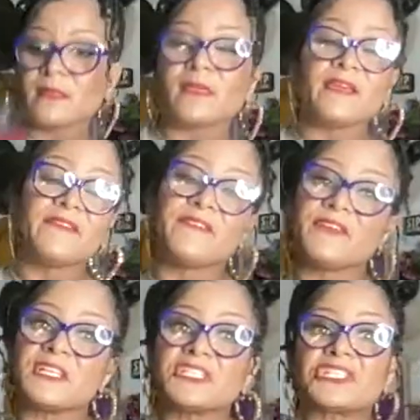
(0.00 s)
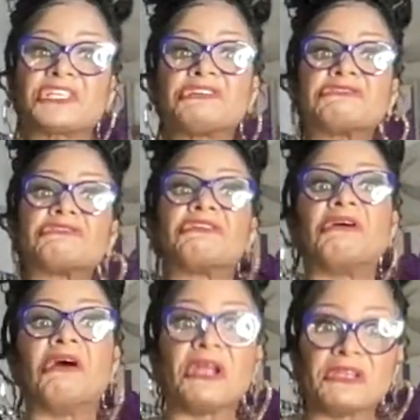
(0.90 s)
they fit
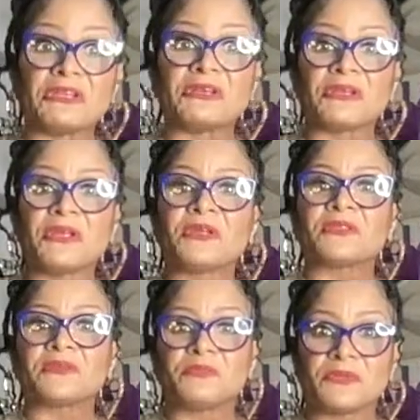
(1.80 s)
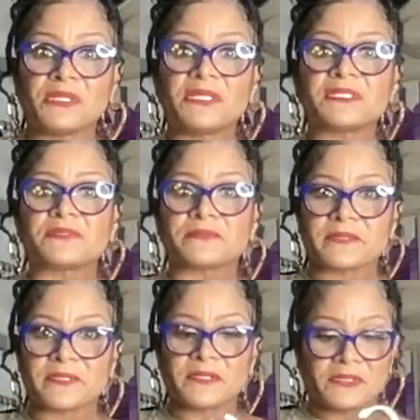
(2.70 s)
good. The booty looks
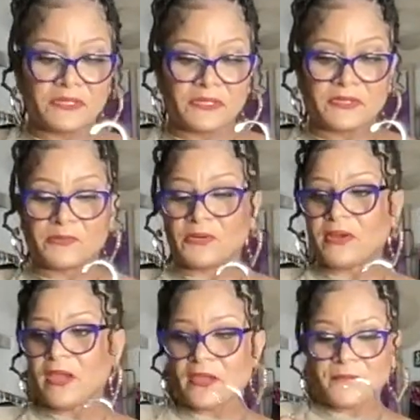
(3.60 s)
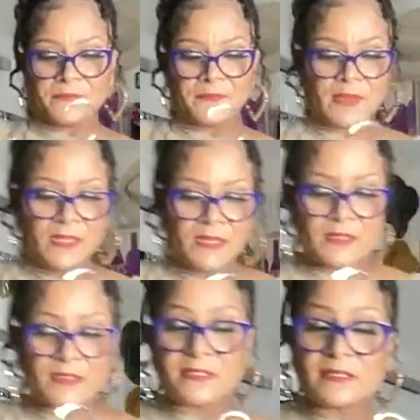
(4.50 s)
real good in them, okay?
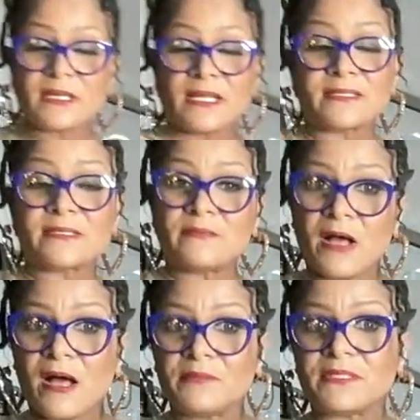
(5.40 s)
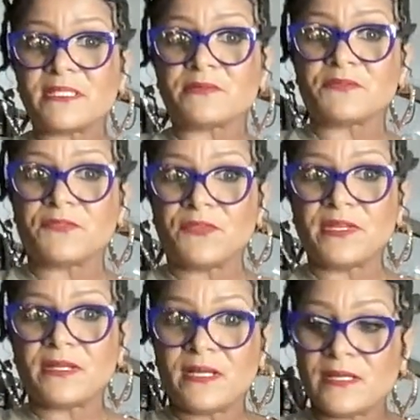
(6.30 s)
These are size small, but these will
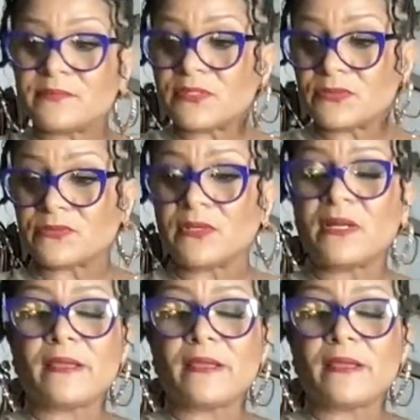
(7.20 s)
fit up to